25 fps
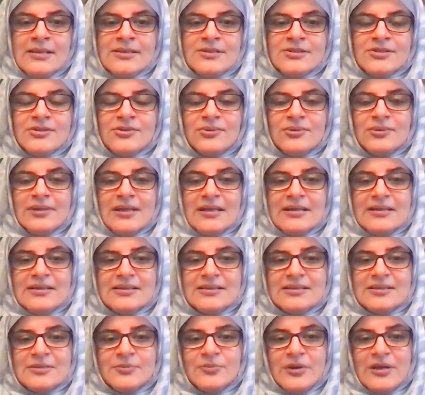So let
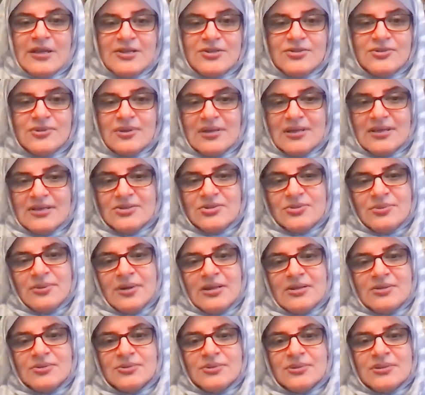us pray to Allah
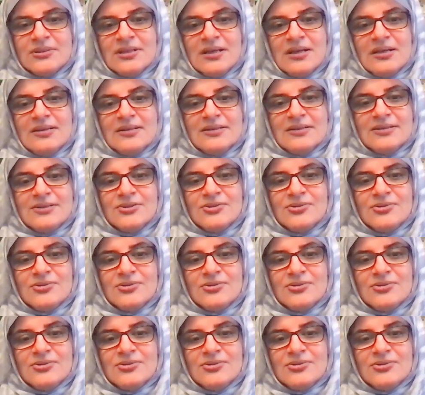subhanahu wa ta'ala